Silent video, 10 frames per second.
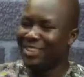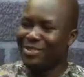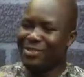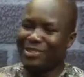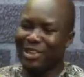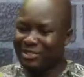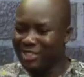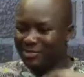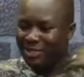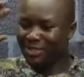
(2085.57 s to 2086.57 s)
We try to
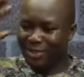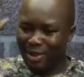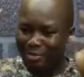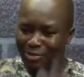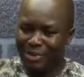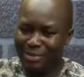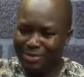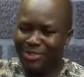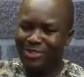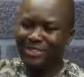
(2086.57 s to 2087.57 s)
displace all our problems
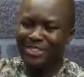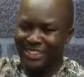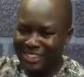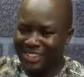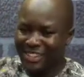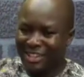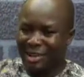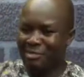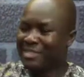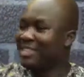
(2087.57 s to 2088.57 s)
on,
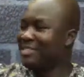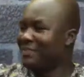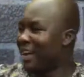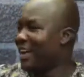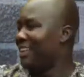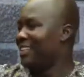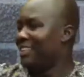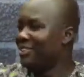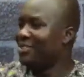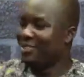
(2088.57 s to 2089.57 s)
safer
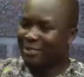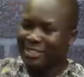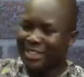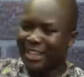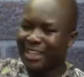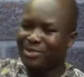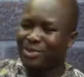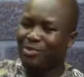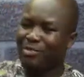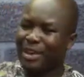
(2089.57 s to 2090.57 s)
you know, targeted. So
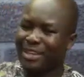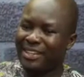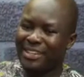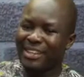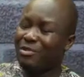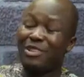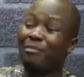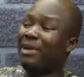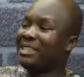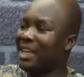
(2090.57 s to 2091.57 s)
women, we have
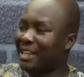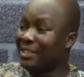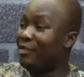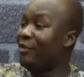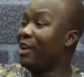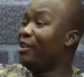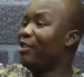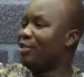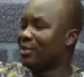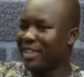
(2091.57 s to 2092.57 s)
marginalized them for a very
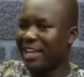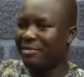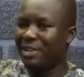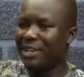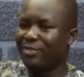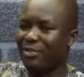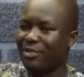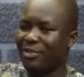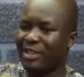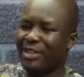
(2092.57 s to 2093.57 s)
long time, and therefore
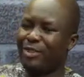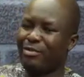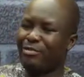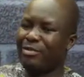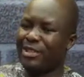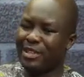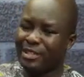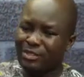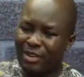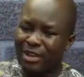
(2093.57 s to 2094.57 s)
we
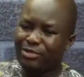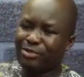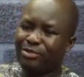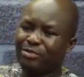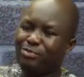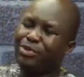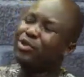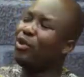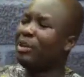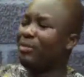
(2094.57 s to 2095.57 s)
try to put
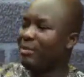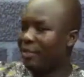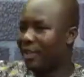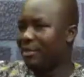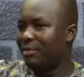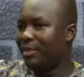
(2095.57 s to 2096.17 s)
all the blame on them.